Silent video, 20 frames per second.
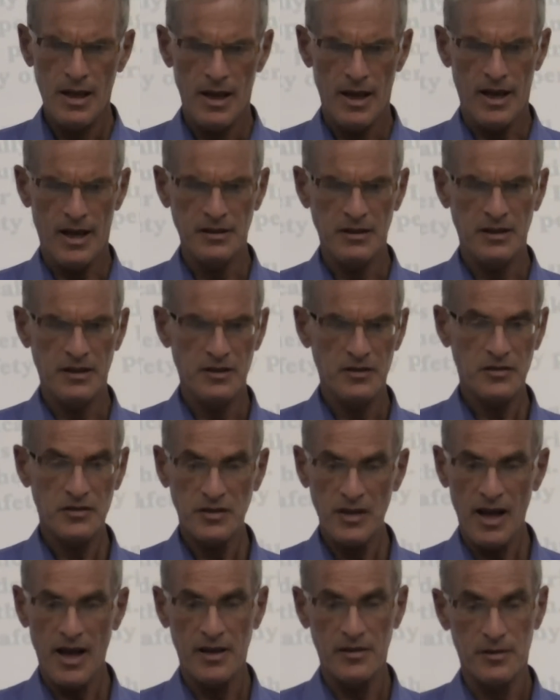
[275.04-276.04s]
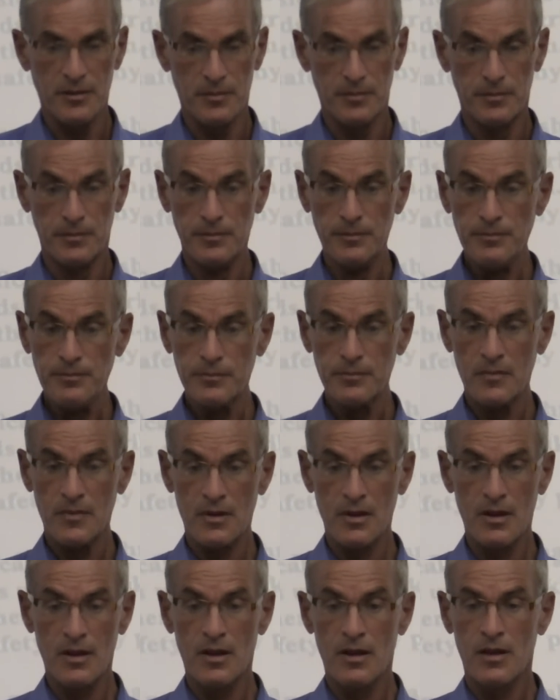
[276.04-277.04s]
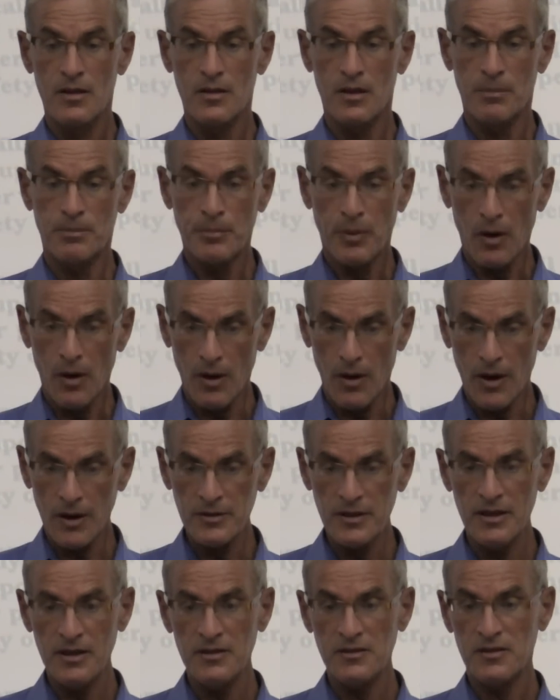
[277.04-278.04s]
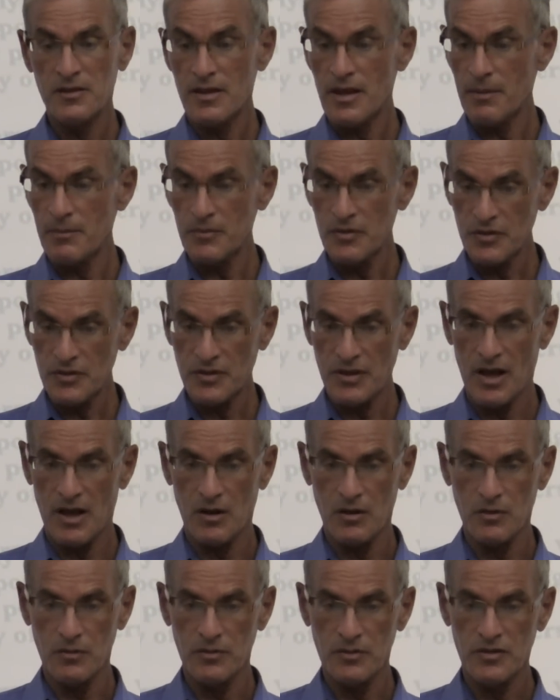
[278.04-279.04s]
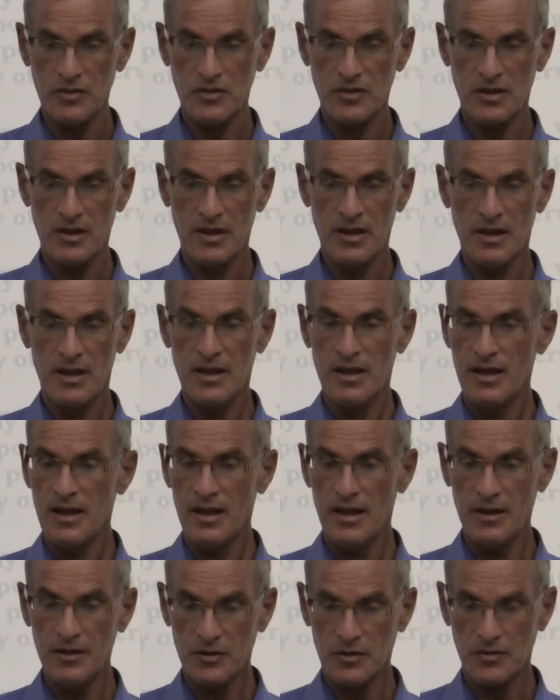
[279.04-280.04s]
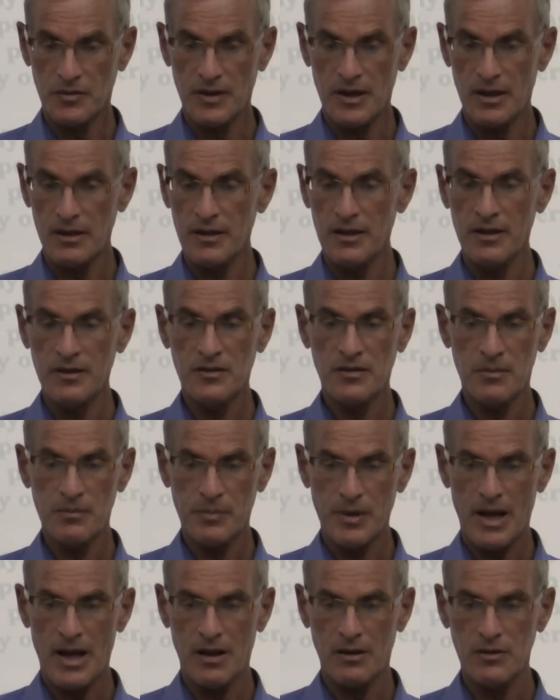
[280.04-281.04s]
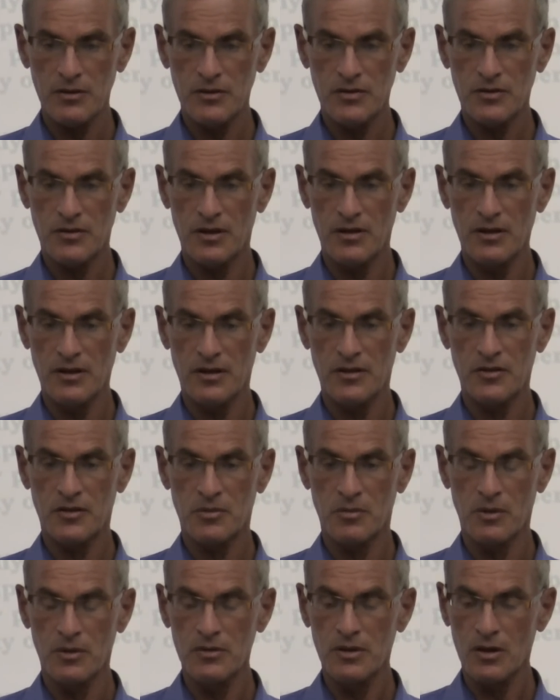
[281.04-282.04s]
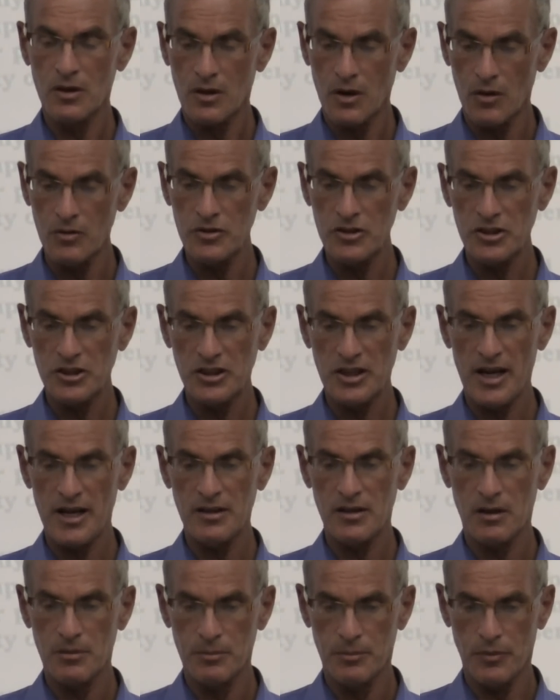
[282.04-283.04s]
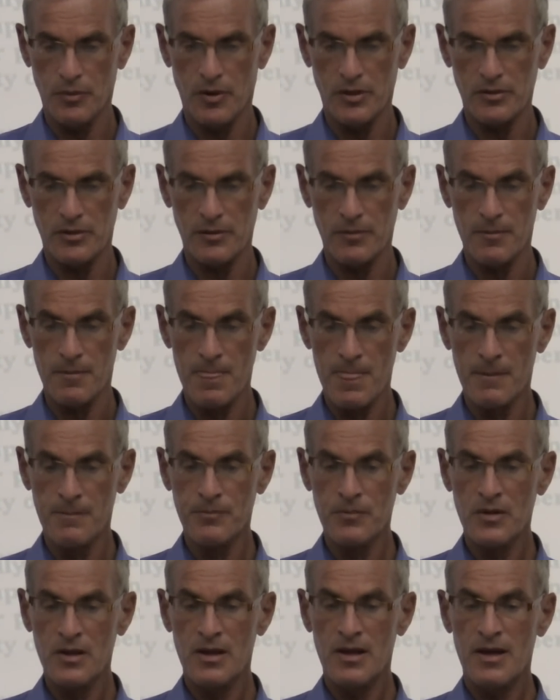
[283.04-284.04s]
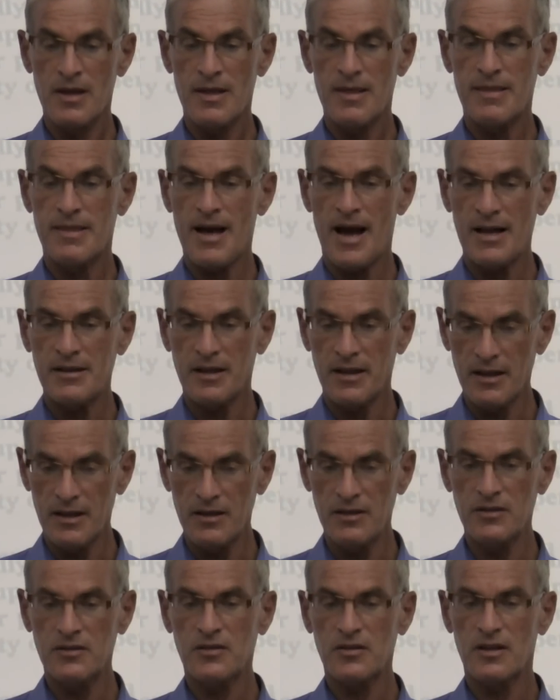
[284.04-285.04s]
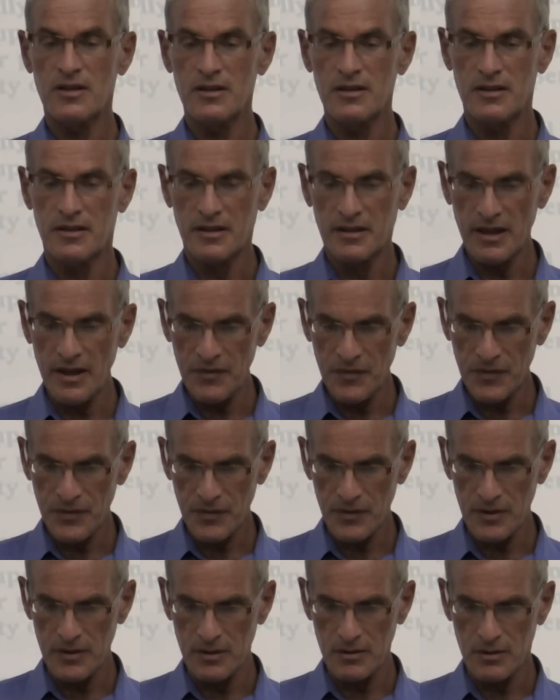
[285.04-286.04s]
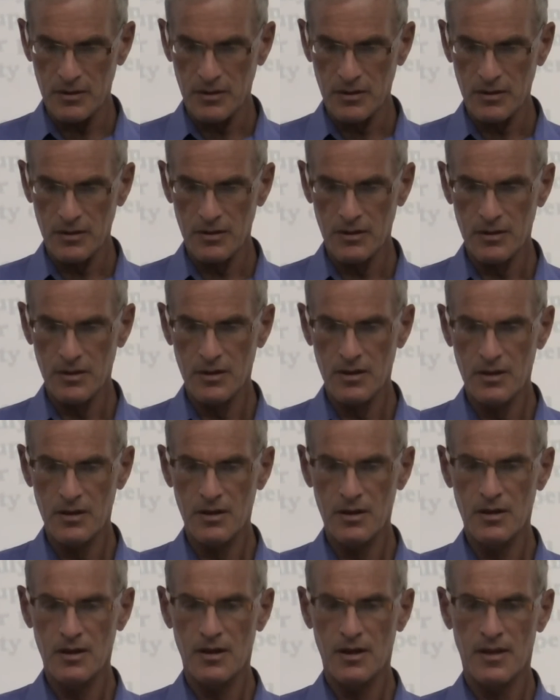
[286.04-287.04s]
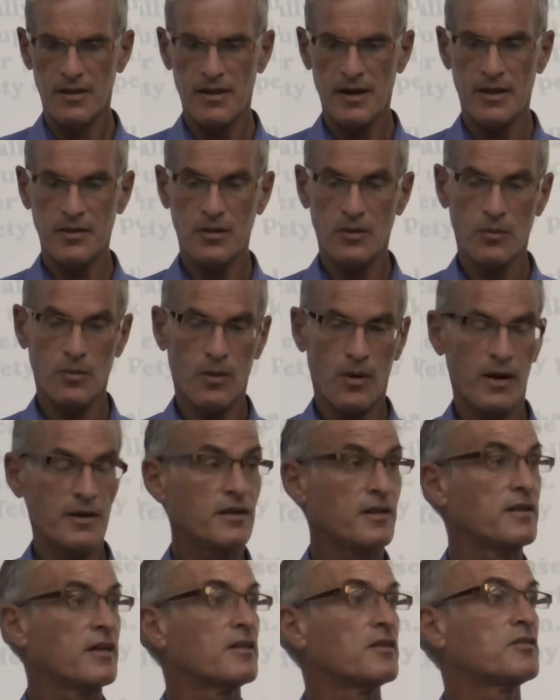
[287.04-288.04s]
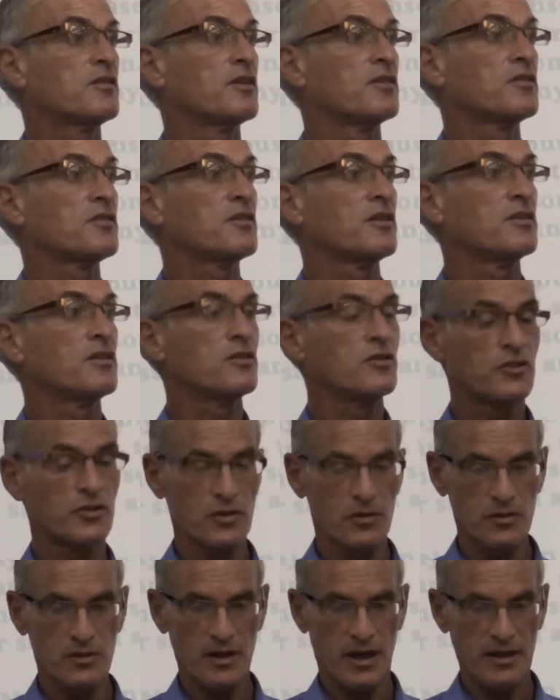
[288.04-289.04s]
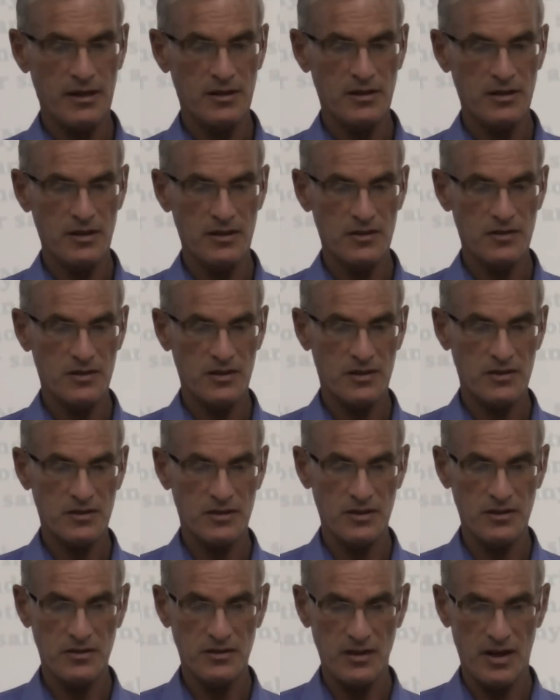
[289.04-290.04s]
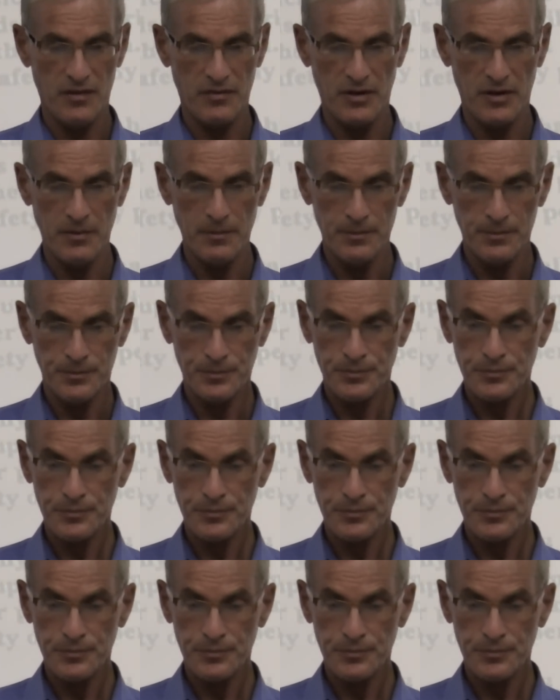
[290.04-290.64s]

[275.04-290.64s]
and he said, the parties themselves, Israelis and Palestinians, will negotiate a border that is different than the one that existed in June 1967,